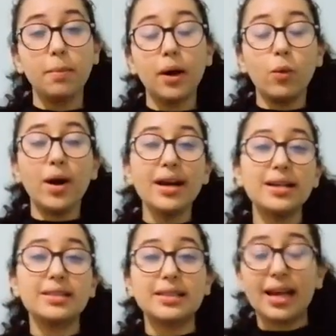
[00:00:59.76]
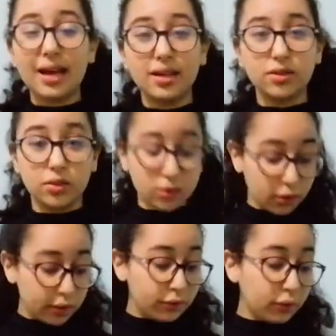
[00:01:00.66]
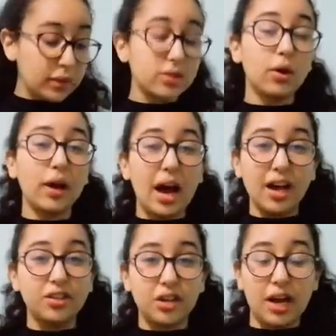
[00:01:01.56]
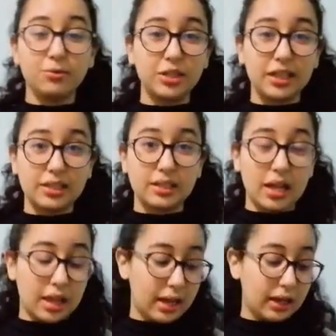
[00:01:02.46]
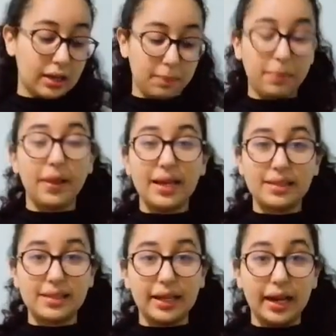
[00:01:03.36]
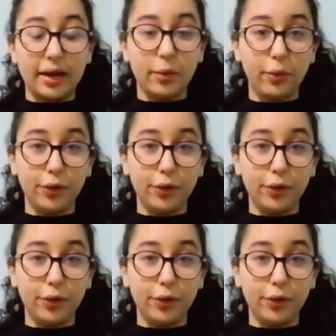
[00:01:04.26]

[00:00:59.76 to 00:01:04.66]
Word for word: But why these lines don't influence on other objects like plastic and